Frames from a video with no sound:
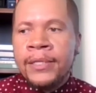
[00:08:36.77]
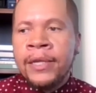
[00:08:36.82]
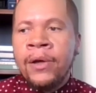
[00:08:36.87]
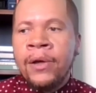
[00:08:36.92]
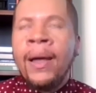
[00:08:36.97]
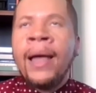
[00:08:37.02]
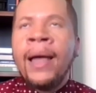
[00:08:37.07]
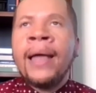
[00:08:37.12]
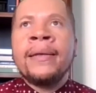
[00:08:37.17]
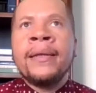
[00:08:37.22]

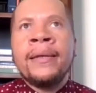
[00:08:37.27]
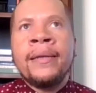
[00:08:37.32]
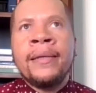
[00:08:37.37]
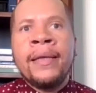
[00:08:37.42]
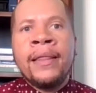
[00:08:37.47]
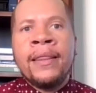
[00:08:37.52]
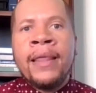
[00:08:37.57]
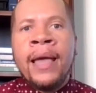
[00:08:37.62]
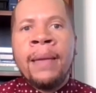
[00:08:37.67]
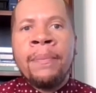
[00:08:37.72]
So I did
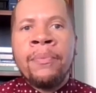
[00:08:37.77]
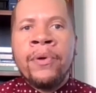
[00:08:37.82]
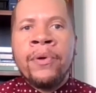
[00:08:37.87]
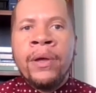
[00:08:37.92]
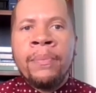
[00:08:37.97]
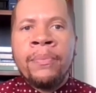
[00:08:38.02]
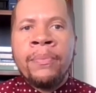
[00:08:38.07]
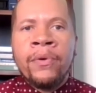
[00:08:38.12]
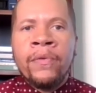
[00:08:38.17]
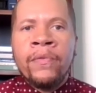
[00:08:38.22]
get that
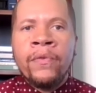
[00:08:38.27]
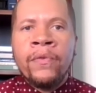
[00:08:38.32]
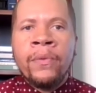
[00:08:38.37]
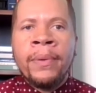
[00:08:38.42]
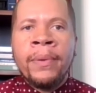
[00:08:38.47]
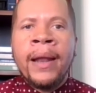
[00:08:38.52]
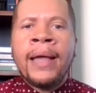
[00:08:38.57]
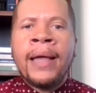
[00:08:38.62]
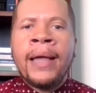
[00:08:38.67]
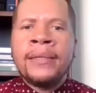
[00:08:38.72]

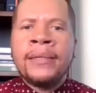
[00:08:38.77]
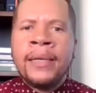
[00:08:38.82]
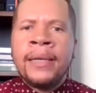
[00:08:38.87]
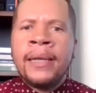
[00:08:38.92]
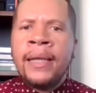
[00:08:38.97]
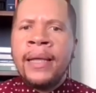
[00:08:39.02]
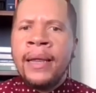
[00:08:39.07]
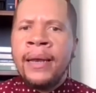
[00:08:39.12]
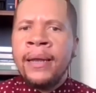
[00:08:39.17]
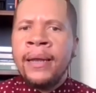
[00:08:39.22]
pre-approval, but I
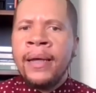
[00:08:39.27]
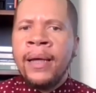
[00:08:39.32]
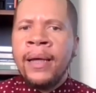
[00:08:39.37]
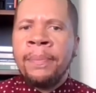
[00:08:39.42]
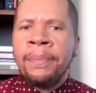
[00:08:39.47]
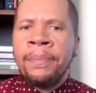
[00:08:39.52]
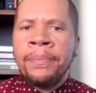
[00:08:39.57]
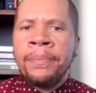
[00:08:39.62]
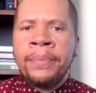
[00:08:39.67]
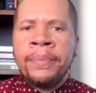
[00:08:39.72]
did end
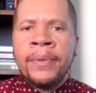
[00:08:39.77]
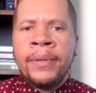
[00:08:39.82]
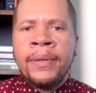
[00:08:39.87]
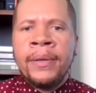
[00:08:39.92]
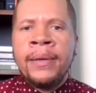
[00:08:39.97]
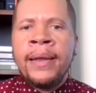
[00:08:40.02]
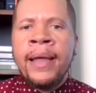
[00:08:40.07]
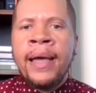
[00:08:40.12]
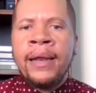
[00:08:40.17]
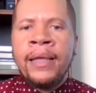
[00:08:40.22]
up
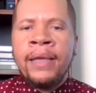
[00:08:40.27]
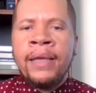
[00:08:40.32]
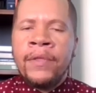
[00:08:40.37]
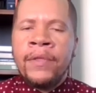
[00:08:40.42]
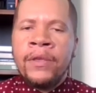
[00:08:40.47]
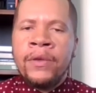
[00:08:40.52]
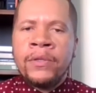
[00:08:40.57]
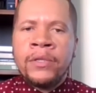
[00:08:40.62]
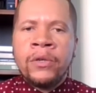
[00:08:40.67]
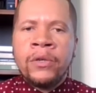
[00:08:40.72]
not
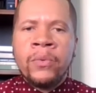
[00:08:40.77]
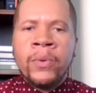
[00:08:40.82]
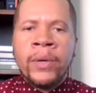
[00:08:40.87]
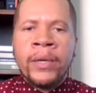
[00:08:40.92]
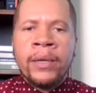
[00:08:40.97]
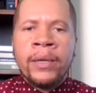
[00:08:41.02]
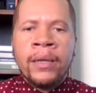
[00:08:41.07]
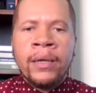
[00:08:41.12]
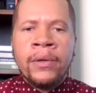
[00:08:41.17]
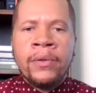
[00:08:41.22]
even using
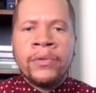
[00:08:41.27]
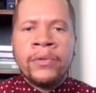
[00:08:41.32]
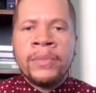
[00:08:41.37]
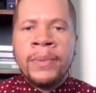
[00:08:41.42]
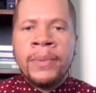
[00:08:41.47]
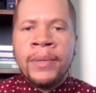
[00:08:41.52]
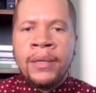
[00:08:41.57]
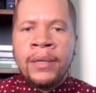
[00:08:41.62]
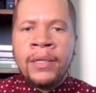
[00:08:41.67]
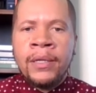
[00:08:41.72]
Quicken Loans
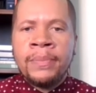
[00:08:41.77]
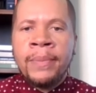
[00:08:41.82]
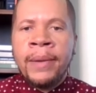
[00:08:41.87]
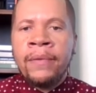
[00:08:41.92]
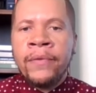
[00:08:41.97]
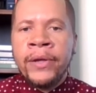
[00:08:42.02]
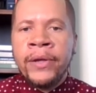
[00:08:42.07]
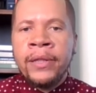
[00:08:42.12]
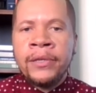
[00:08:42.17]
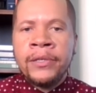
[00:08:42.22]
because
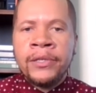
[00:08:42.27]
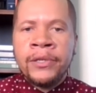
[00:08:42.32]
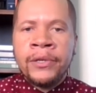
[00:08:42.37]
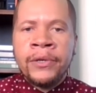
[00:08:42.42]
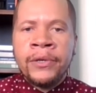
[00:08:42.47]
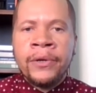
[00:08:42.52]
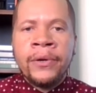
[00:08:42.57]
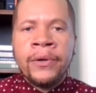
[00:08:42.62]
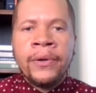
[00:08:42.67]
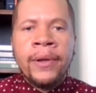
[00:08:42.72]
my
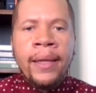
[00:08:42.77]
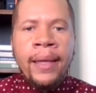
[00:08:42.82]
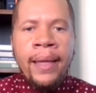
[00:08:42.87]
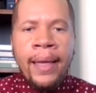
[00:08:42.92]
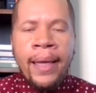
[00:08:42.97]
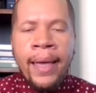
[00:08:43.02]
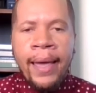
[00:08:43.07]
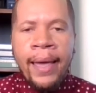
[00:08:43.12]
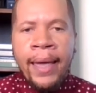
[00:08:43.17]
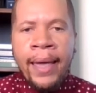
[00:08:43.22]
realtor
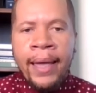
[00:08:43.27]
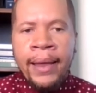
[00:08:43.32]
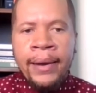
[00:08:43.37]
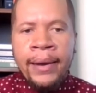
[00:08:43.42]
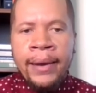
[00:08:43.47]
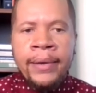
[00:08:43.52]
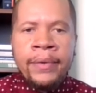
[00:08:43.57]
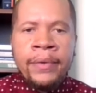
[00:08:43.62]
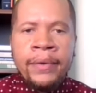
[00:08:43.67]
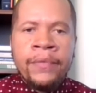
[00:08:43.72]

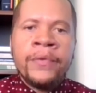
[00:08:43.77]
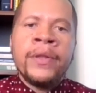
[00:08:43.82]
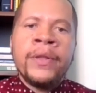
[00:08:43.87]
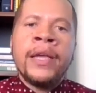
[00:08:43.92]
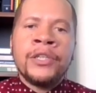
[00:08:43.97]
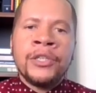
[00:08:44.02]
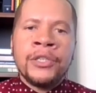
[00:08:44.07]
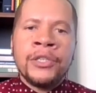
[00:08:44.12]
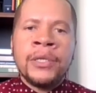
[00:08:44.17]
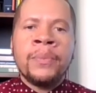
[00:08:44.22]
had
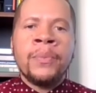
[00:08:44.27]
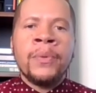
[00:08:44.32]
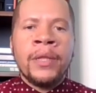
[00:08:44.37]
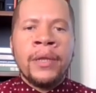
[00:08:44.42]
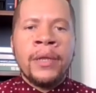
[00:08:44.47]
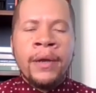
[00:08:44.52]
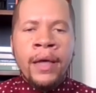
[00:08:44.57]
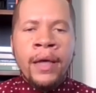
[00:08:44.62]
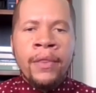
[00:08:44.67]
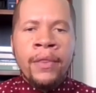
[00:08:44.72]
relationship
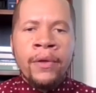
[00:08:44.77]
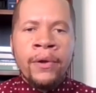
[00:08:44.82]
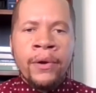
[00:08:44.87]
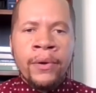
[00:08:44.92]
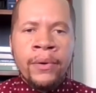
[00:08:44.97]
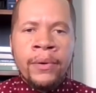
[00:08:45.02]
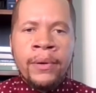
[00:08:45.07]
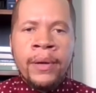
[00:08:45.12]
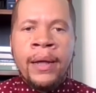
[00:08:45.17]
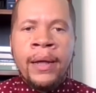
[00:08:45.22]
with
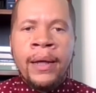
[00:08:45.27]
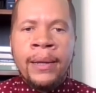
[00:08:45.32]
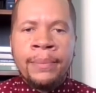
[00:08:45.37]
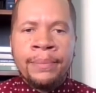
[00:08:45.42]
another